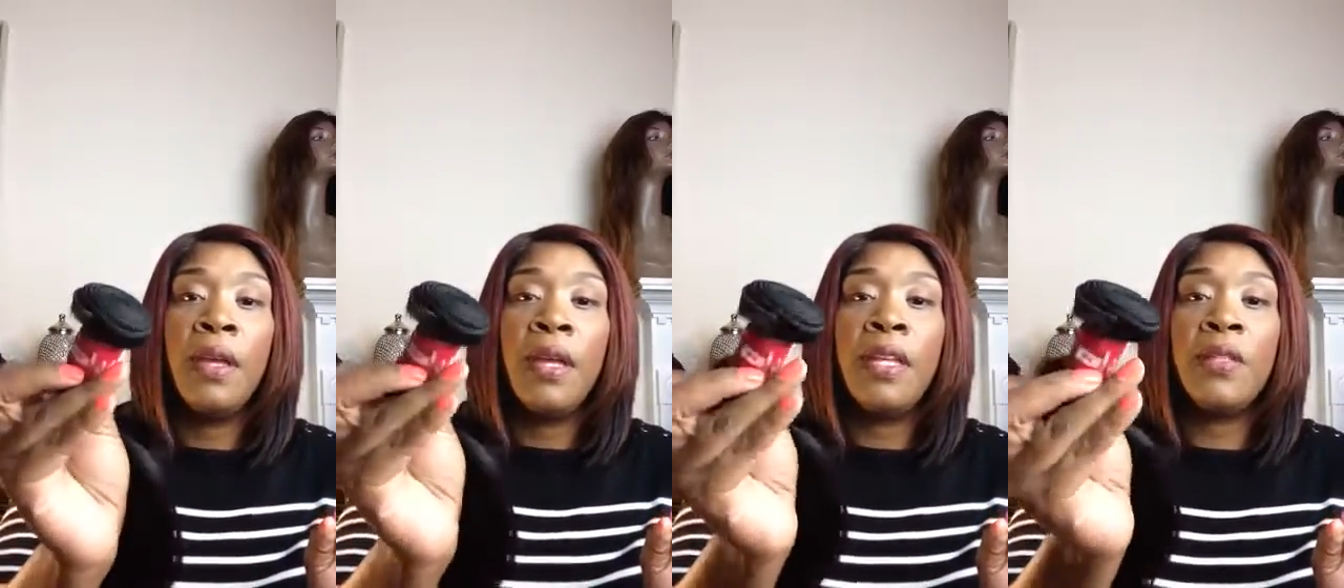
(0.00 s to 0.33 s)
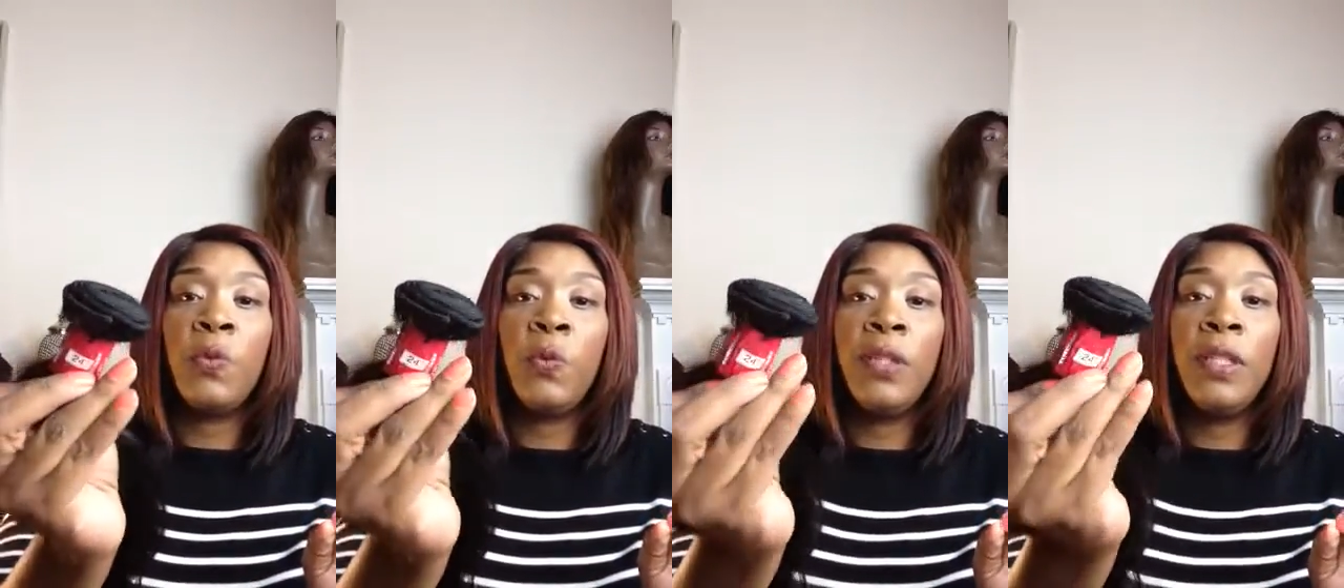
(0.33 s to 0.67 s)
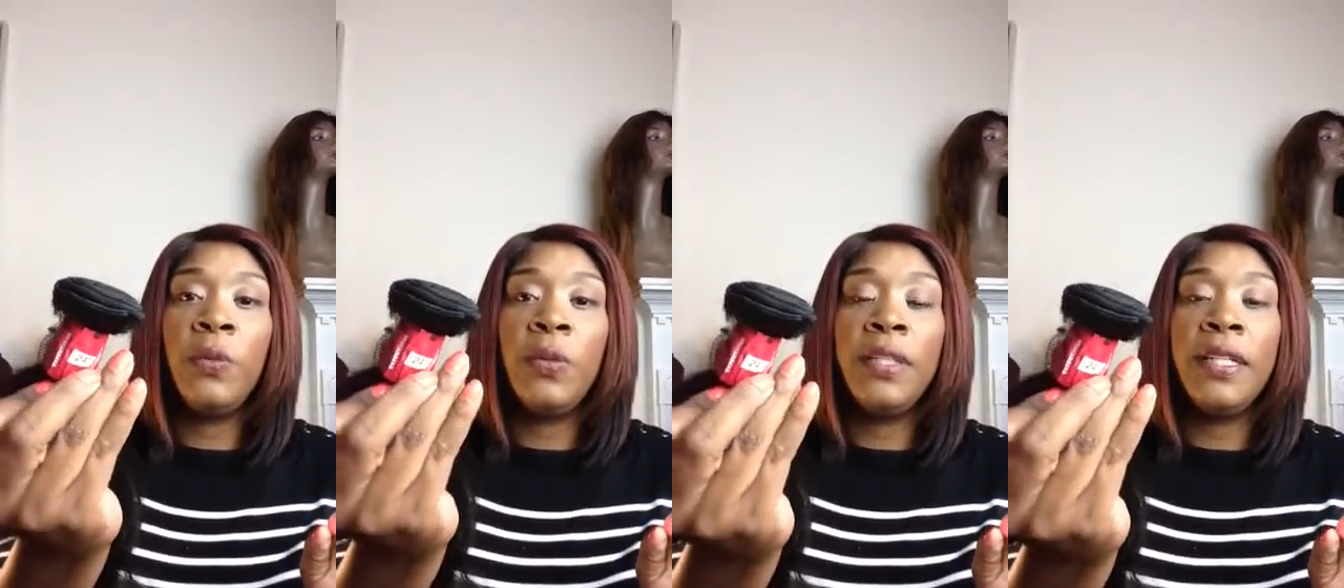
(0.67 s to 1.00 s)
It's
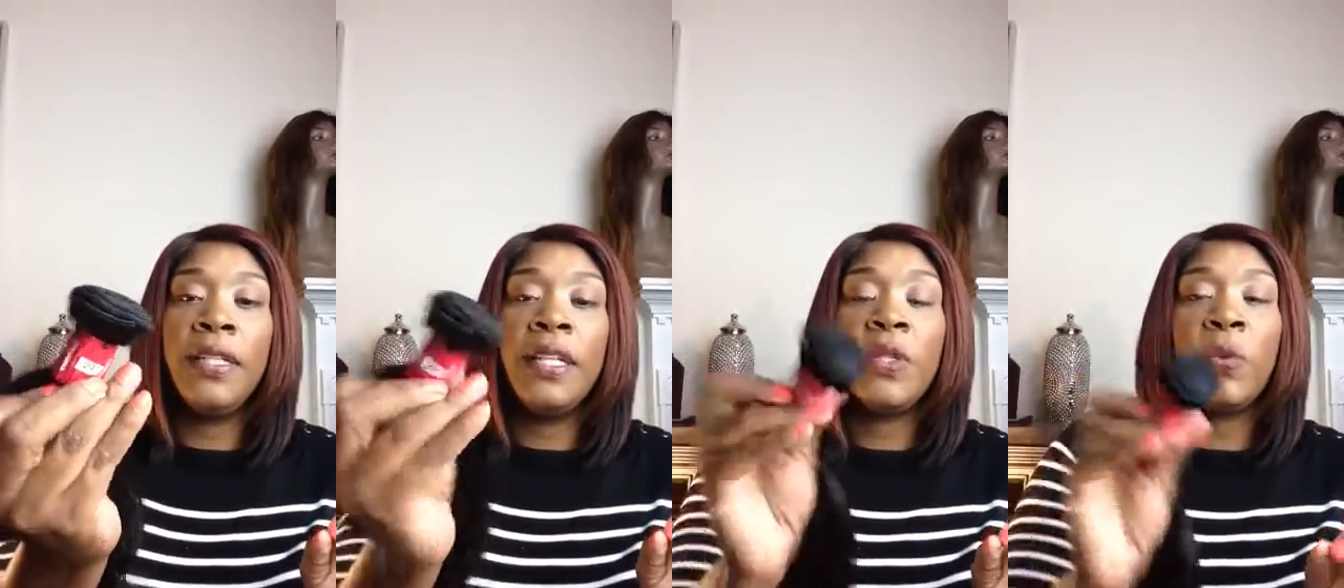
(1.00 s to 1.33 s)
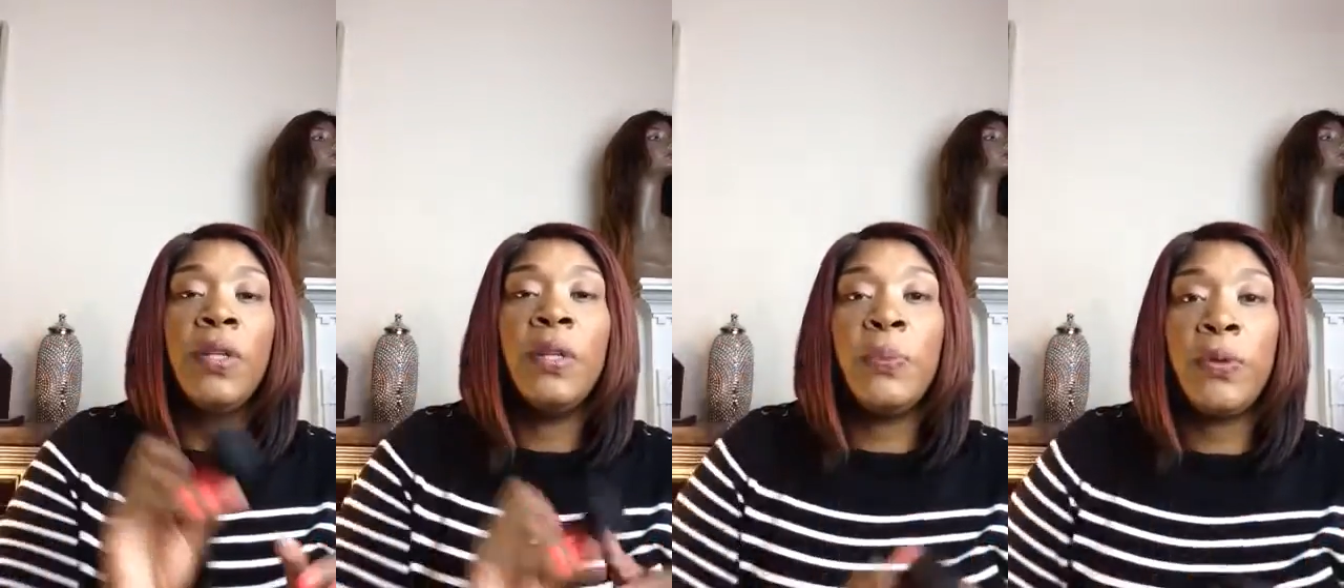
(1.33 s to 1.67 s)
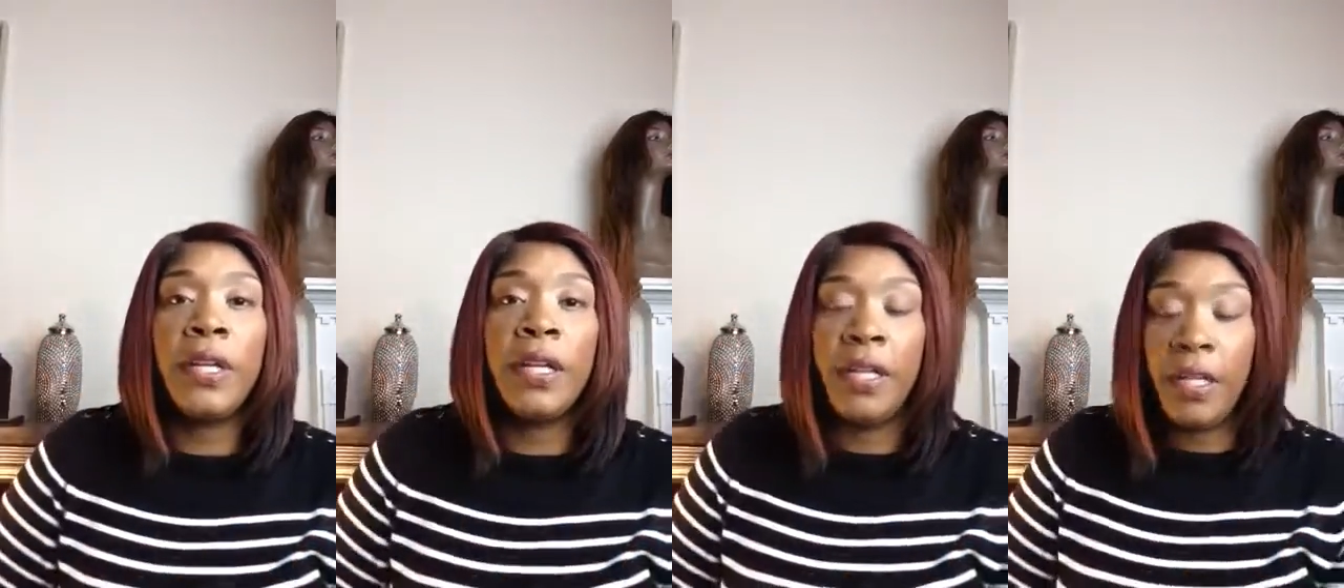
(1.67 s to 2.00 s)
really
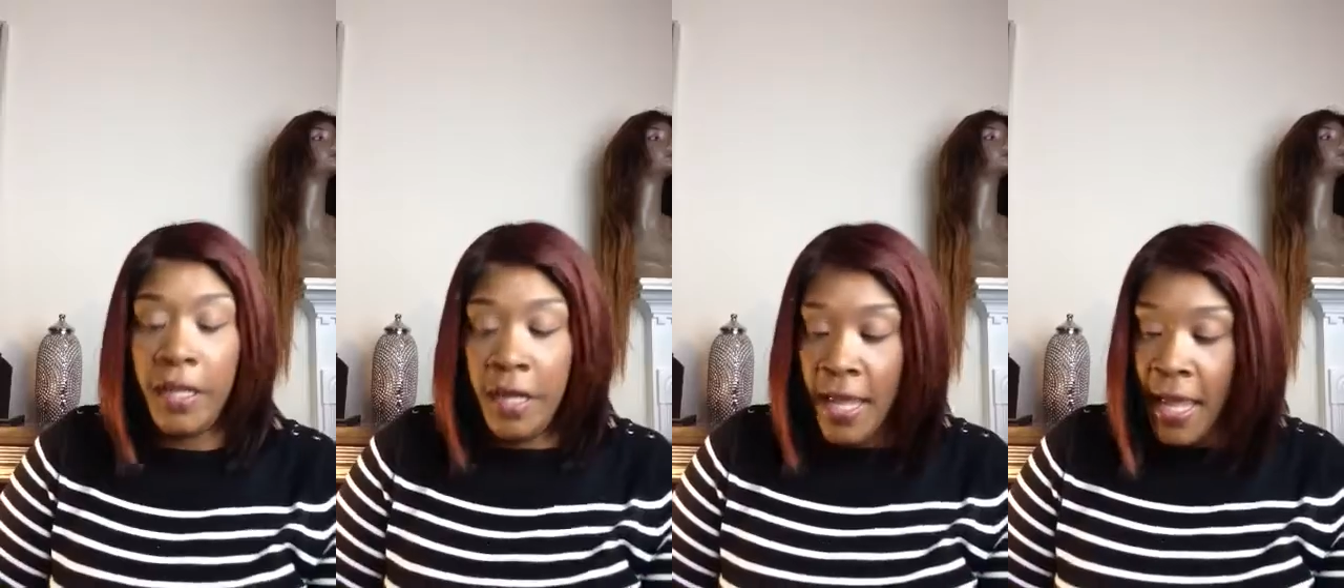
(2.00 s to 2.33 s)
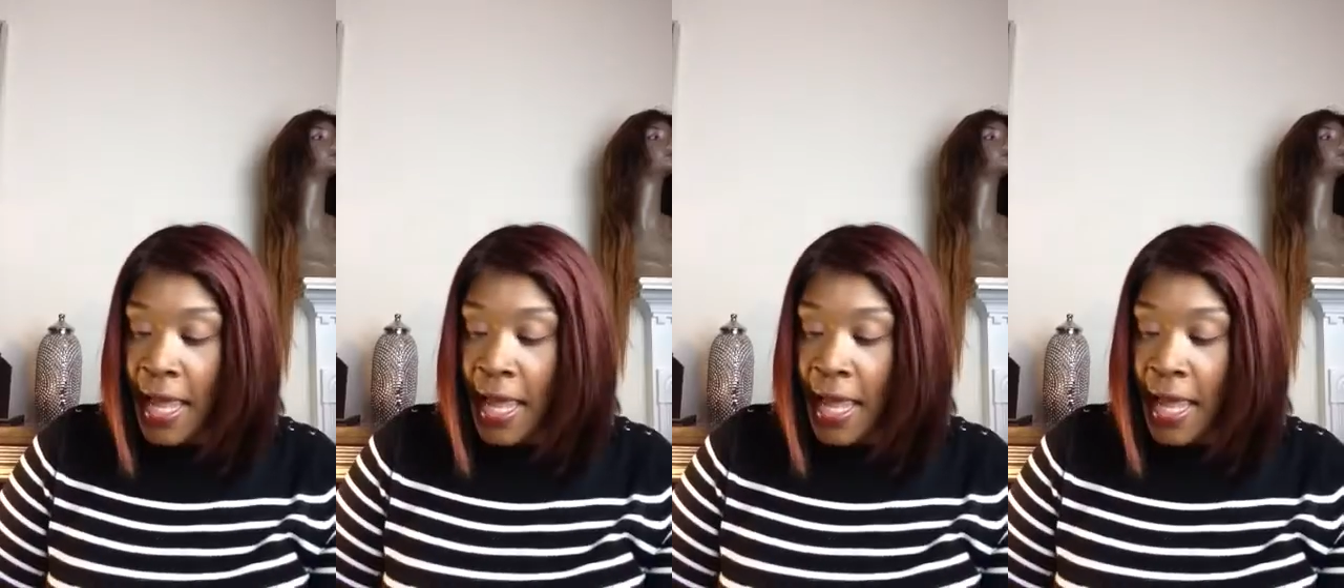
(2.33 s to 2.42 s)
pretty good.